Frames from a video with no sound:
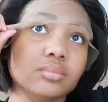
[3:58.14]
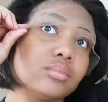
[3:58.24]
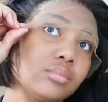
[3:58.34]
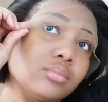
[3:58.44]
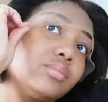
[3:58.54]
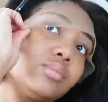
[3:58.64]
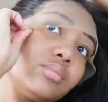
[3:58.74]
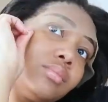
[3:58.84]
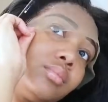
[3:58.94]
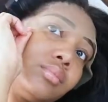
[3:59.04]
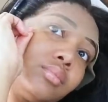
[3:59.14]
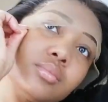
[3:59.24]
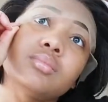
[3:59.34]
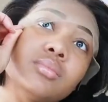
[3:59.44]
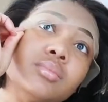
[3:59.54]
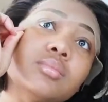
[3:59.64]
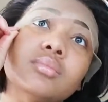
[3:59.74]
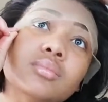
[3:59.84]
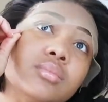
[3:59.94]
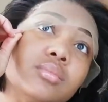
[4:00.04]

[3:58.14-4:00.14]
but you want to let that sit before